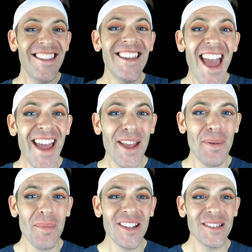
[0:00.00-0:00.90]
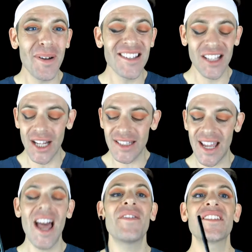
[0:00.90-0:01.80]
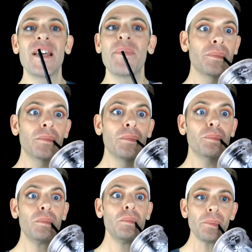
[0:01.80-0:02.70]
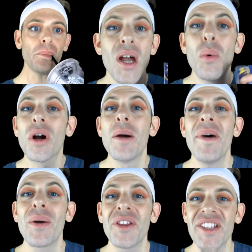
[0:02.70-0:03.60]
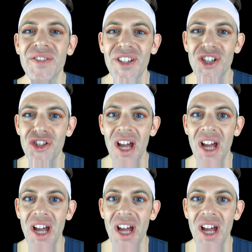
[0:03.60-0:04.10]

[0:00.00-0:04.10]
Yay, pumpkin spice latte. Have a sip. We'll come back with this finished